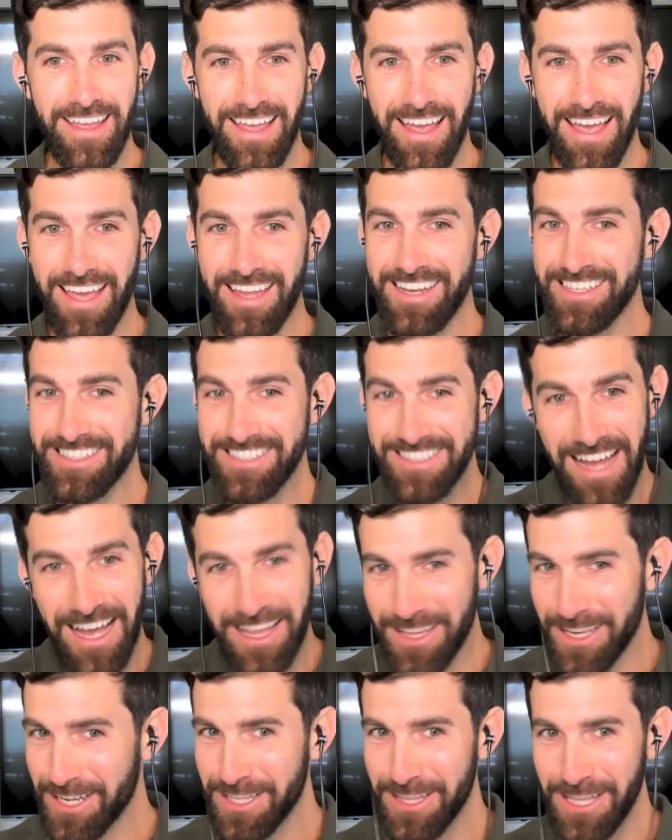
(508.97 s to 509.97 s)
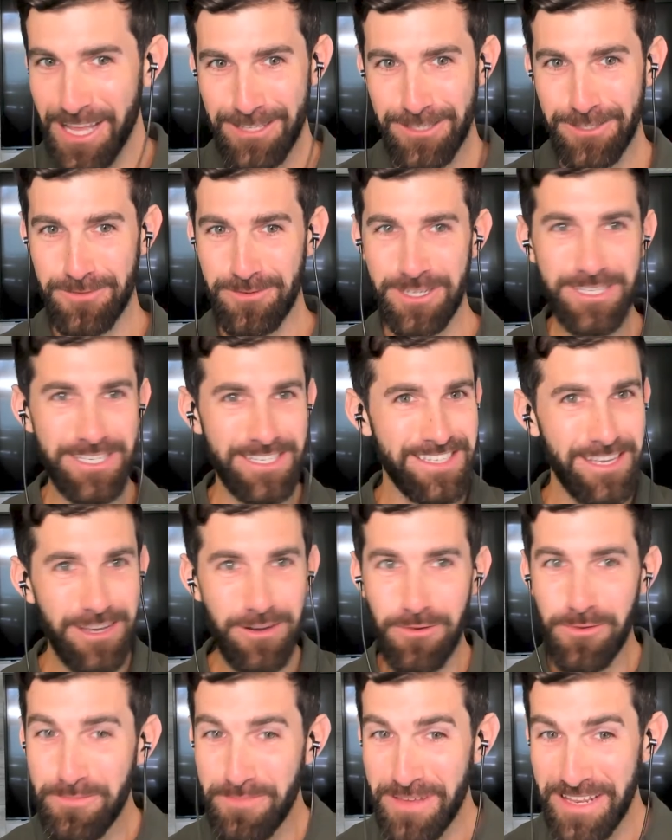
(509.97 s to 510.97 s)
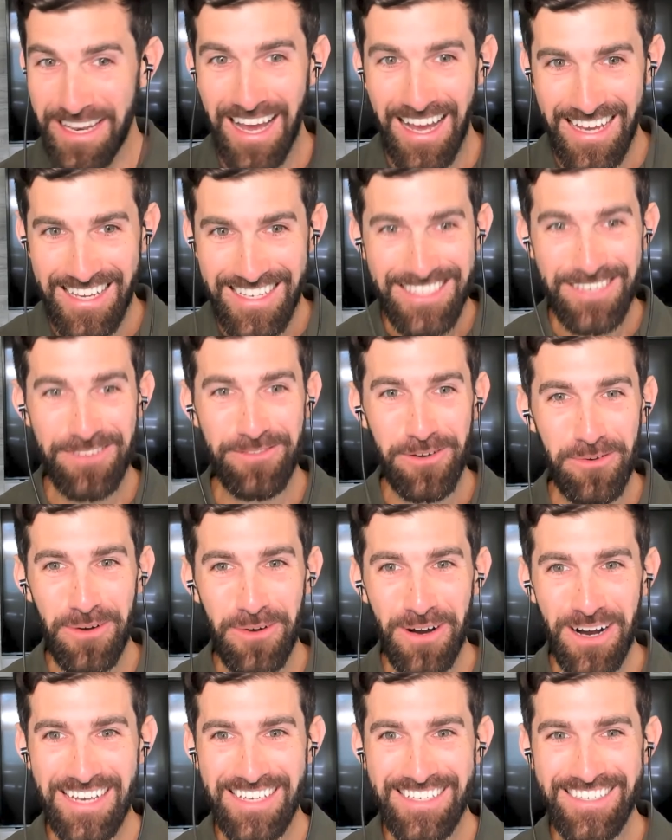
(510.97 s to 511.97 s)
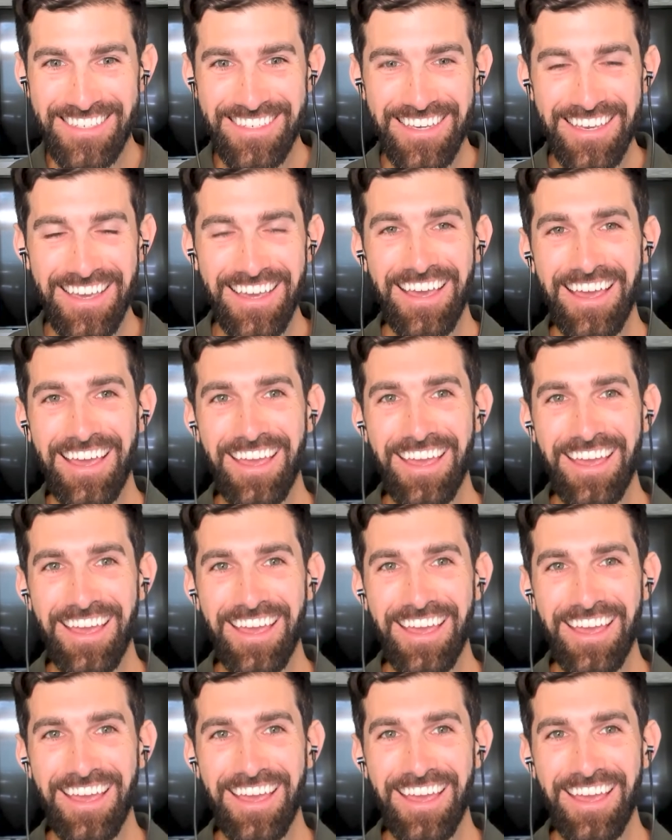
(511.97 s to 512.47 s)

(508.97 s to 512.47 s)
And it's not like a light switch. It would be nice if it was.